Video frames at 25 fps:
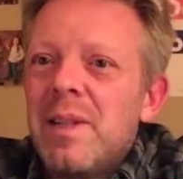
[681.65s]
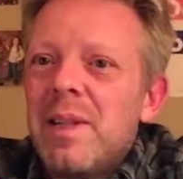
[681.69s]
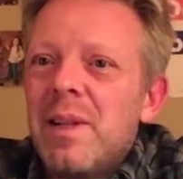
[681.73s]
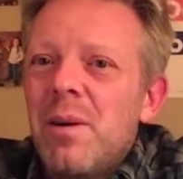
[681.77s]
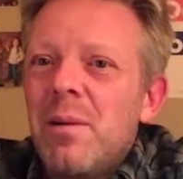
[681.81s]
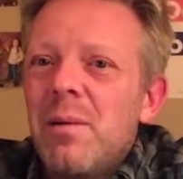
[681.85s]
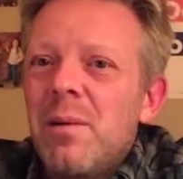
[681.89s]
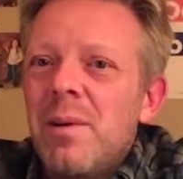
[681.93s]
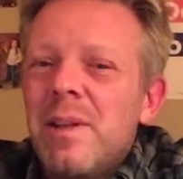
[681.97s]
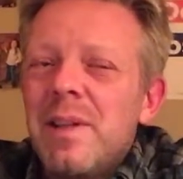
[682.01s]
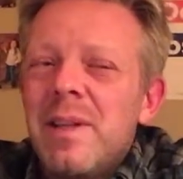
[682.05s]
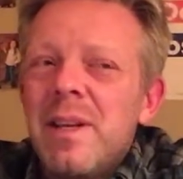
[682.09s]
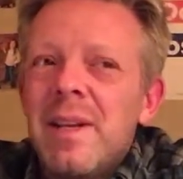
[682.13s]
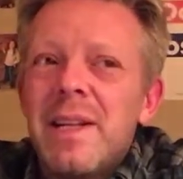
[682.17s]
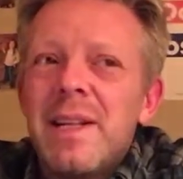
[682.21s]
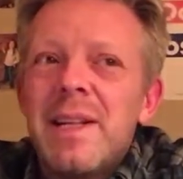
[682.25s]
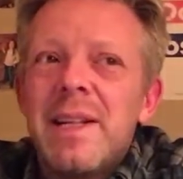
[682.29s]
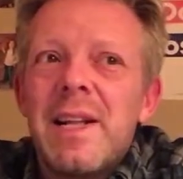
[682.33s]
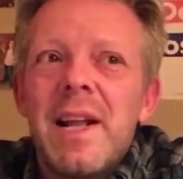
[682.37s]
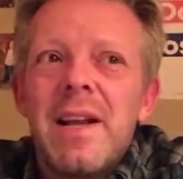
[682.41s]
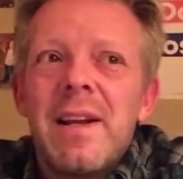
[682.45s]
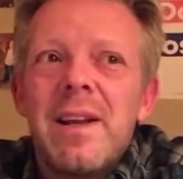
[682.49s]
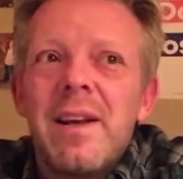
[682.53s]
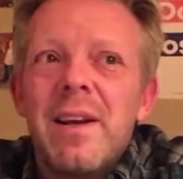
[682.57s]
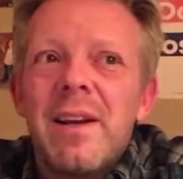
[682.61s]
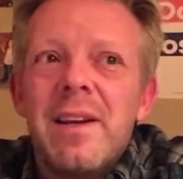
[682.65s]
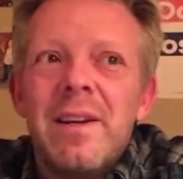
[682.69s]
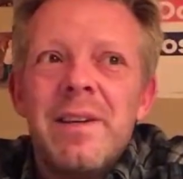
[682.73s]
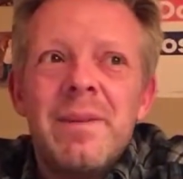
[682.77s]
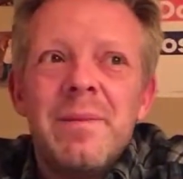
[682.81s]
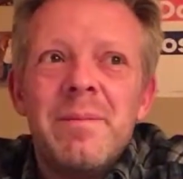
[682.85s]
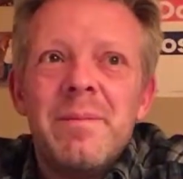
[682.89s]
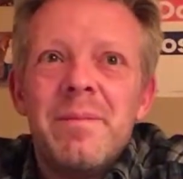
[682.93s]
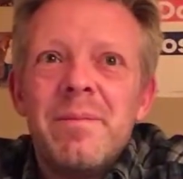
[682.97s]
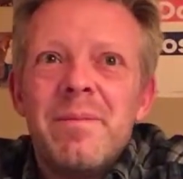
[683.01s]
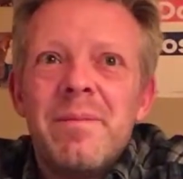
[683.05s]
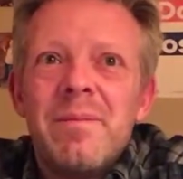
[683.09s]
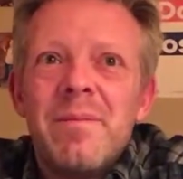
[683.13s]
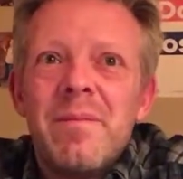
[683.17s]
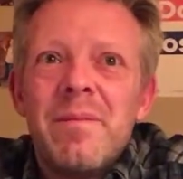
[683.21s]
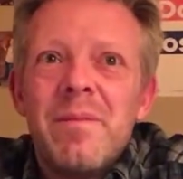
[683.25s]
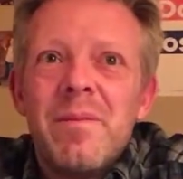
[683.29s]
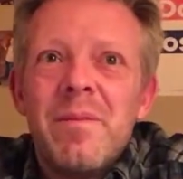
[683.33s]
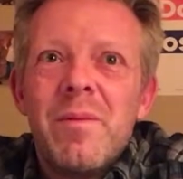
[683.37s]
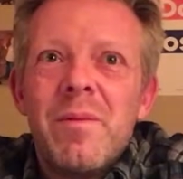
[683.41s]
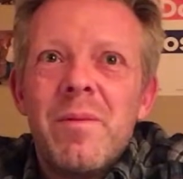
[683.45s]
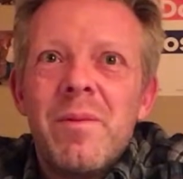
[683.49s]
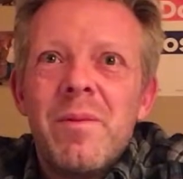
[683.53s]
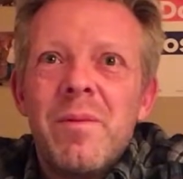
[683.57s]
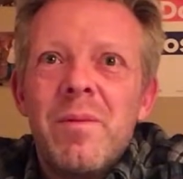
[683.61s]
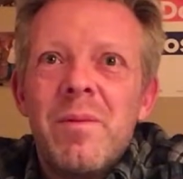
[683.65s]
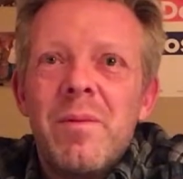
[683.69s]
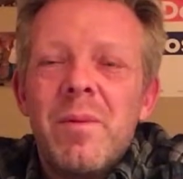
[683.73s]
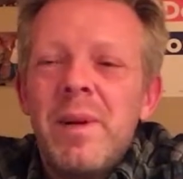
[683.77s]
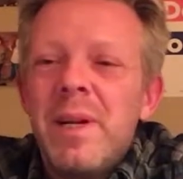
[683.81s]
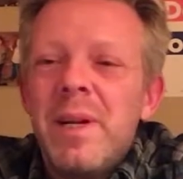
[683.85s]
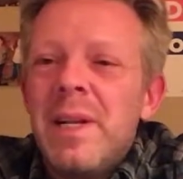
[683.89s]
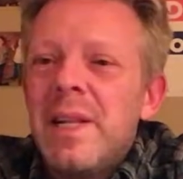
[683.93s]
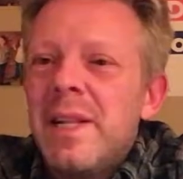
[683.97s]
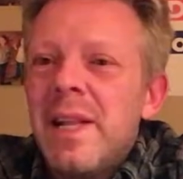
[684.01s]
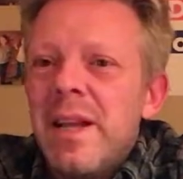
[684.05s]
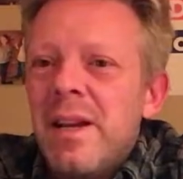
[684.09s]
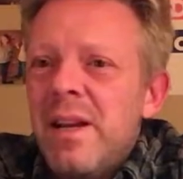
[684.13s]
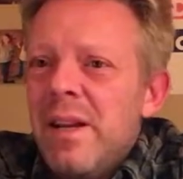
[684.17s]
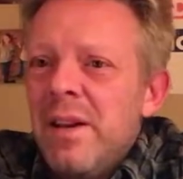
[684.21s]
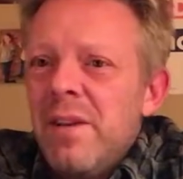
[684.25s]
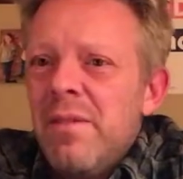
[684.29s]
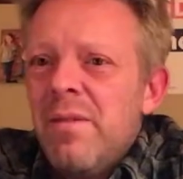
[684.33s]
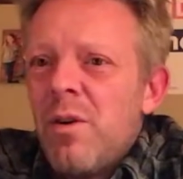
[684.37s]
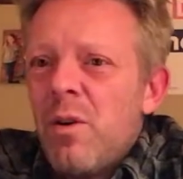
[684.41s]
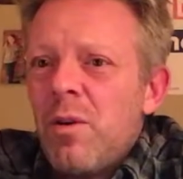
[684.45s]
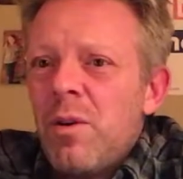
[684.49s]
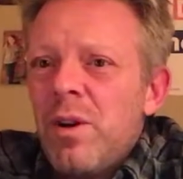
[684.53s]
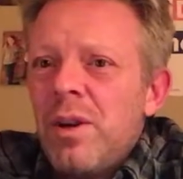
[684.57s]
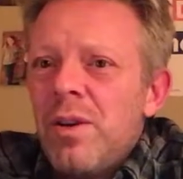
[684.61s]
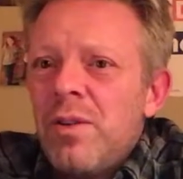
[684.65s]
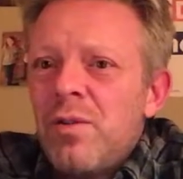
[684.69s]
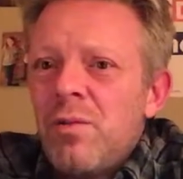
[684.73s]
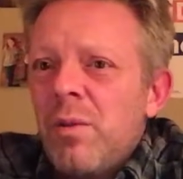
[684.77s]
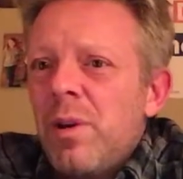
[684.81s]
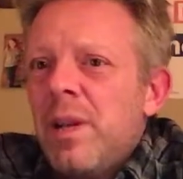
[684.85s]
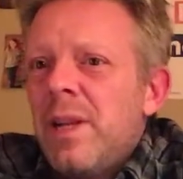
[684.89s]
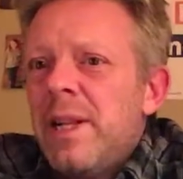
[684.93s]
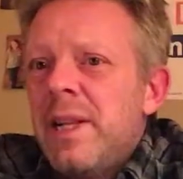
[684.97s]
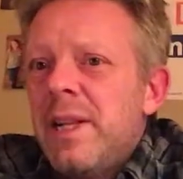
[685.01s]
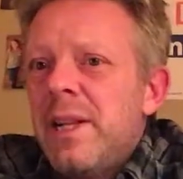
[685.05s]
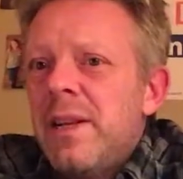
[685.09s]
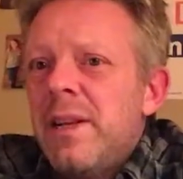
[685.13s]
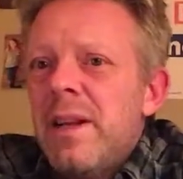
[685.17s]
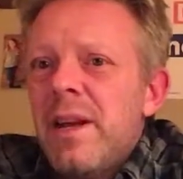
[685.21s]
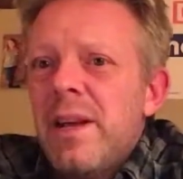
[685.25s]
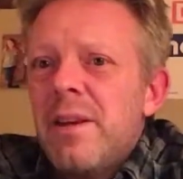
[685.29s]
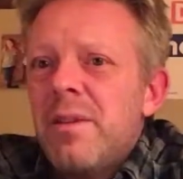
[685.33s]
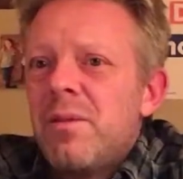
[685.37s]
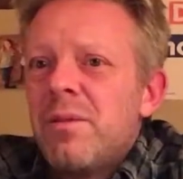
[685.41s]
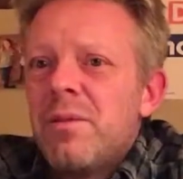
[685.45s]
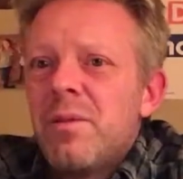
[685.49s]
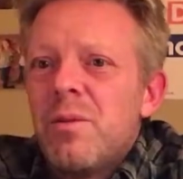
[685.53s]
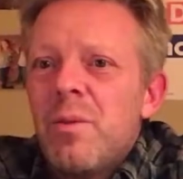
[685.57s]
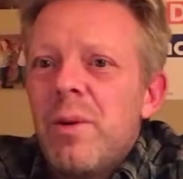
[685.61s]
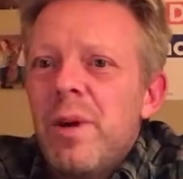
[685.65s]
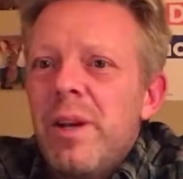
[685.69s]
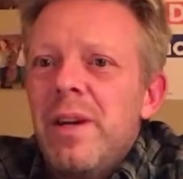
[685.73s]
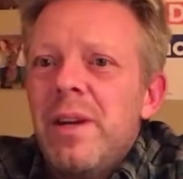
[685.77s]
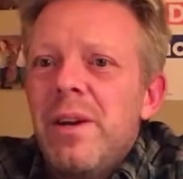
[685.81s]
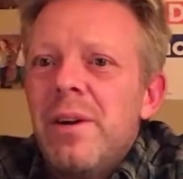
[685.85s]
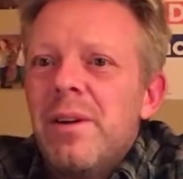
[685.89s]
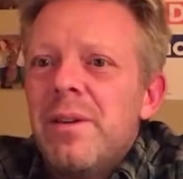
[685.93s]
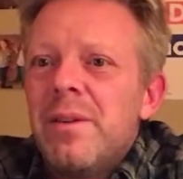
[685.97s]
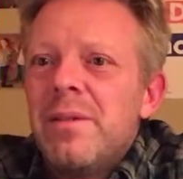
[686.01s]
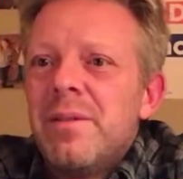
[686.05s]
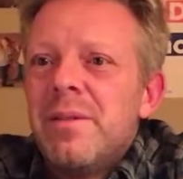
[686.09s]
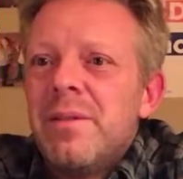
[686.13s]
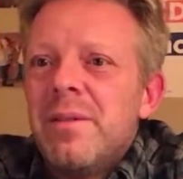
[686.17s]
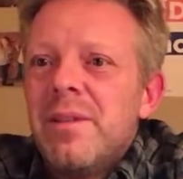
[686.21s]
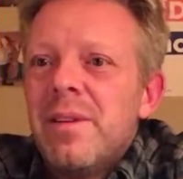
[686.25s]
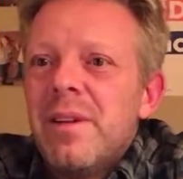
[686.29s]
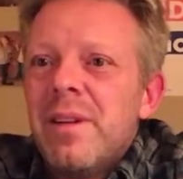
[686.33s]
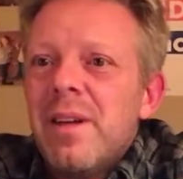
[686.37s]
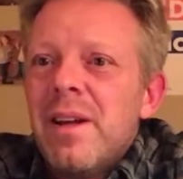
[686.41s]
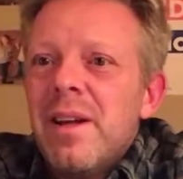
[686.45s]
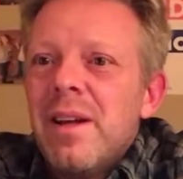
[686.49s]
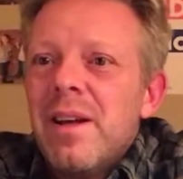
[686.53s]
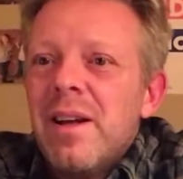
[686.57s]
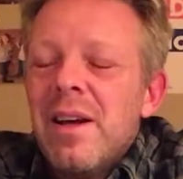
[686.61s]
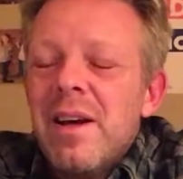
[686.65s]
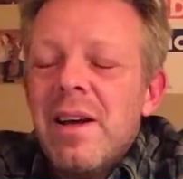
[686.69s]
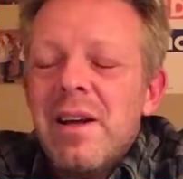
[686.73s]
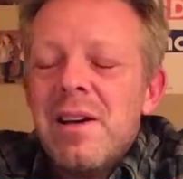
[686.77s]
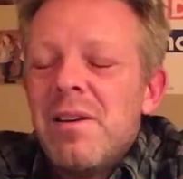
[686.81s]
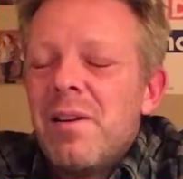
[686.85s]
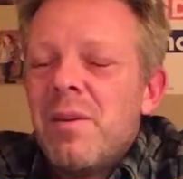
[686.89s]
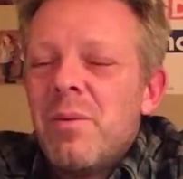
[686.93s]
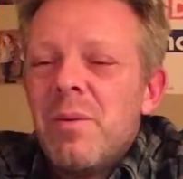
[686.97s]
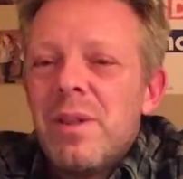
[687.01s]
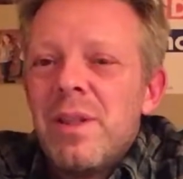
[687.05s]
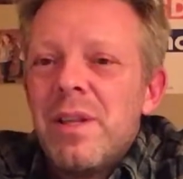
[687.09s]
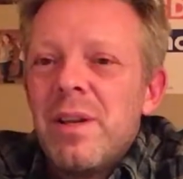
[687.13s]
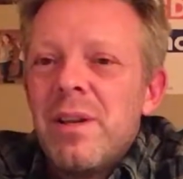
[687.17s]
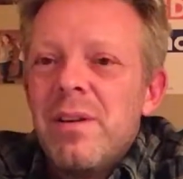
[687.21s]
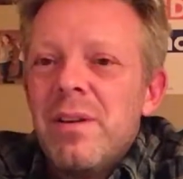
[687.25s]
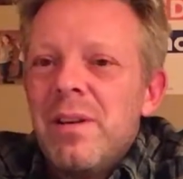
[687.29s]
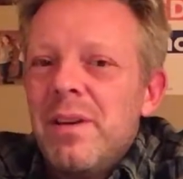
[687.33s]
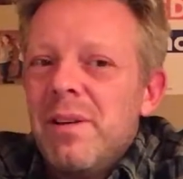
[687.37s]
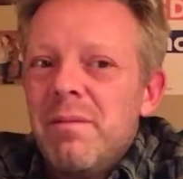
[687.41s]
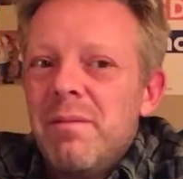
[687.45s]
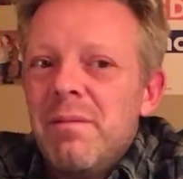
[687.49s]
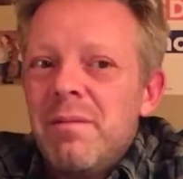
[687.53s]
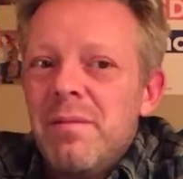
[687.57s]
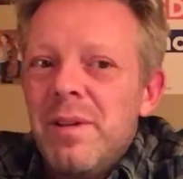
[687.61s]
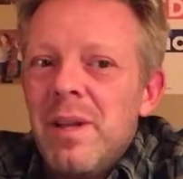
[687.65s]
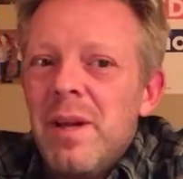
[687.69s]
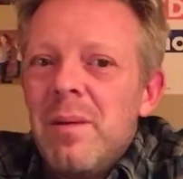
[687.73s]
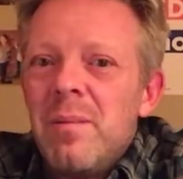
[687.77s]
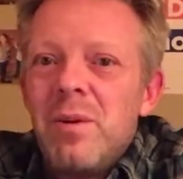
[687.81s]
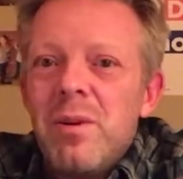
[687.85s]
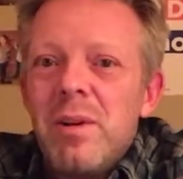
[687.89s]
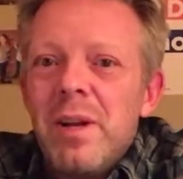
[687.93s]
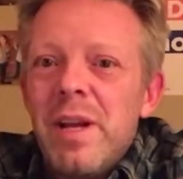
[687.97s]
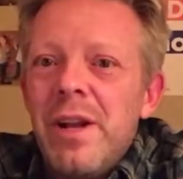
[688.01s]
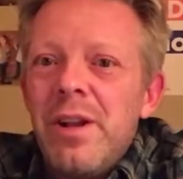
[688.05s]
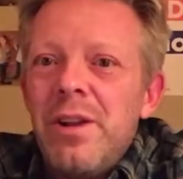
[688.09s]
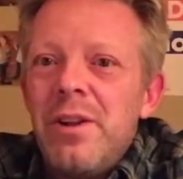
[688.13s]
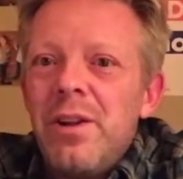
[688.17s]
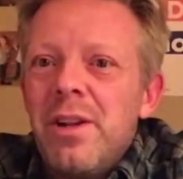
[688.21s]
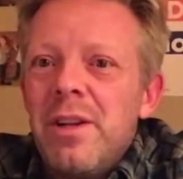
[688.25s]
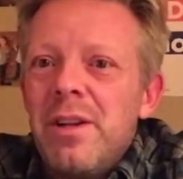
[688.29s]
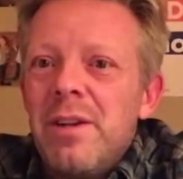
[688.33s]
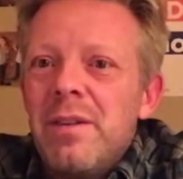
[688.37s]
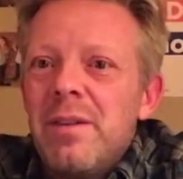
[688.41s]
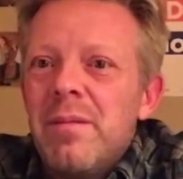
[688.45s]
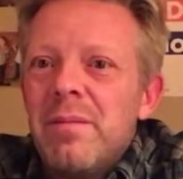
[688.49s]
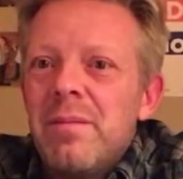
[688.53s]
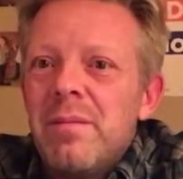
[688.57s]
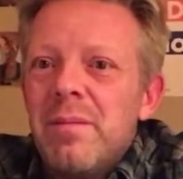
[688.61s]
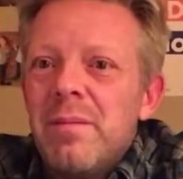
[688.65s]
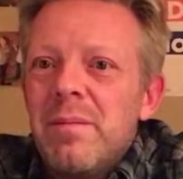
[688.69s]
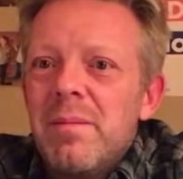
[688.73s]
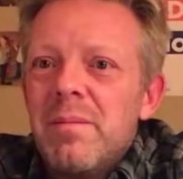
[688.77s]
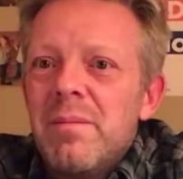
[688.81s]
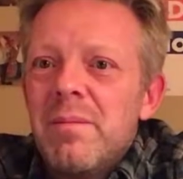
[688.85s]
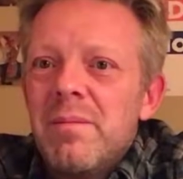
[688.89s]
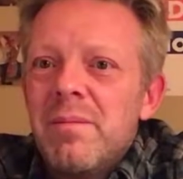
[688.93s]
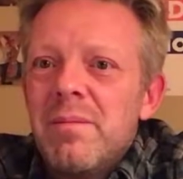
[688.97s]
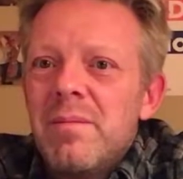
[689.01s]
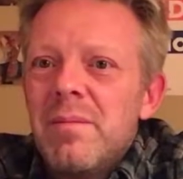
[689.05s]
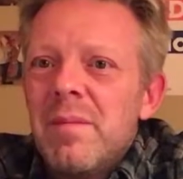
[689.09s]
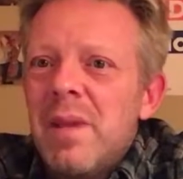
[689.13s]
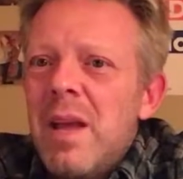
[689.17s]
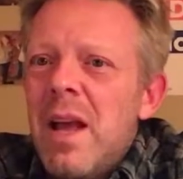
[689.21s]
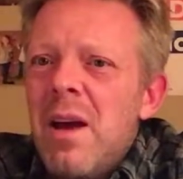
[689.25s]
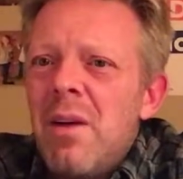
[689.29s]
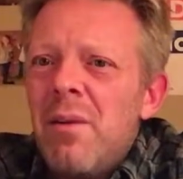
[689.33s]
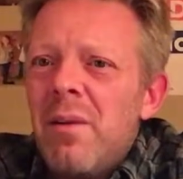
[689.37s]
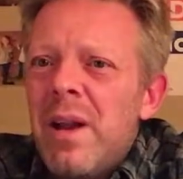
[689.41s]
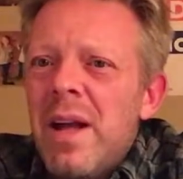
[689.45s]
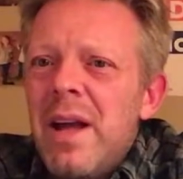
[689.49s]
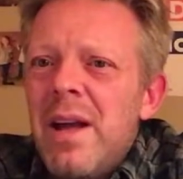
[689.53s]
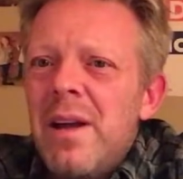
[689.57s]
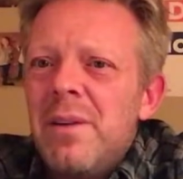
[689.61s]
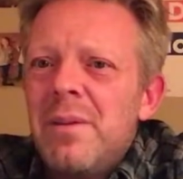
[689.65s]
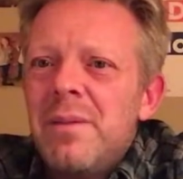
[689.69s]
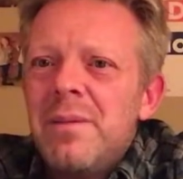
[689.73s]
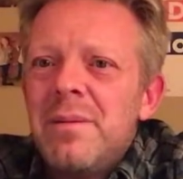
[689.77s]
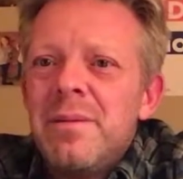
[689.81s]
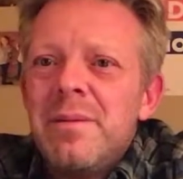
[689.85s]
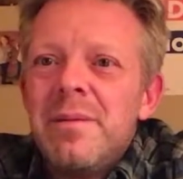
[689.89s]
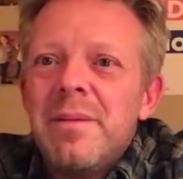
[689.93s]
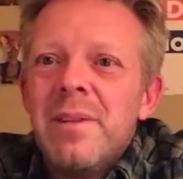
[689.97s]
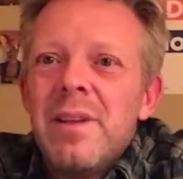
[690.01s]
So it's like what is that, inverted treason? I don't quite know. I don't know what the double agent out loud.